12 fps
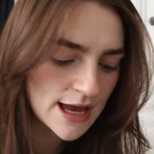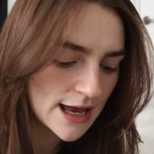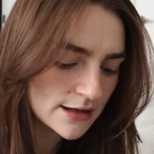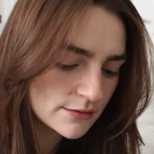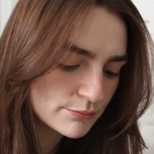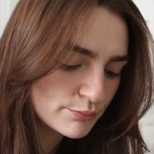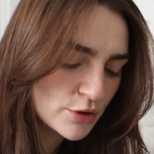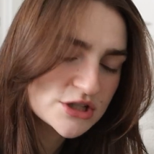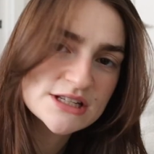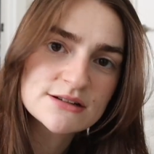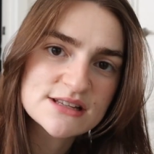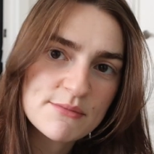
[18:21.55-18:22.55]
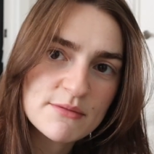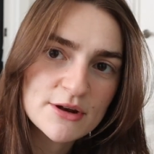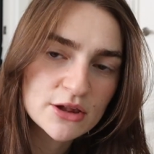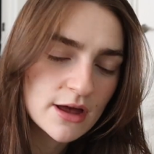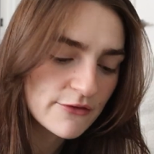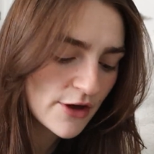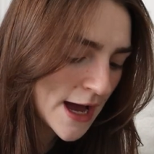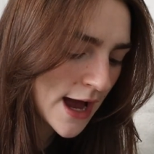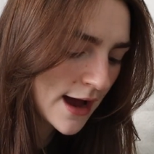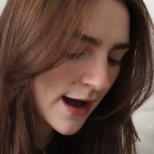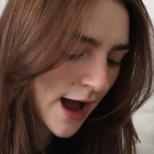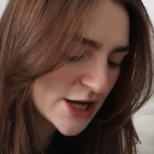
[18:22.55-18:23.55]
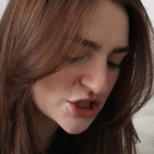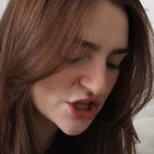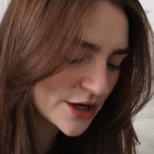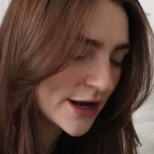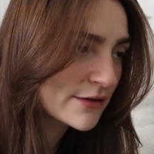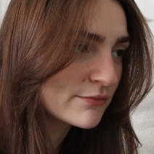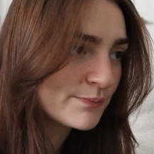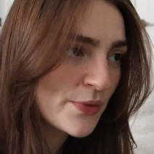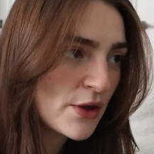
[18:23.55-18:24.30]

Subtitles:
and book series I'm in the middle of, but I just thought I'd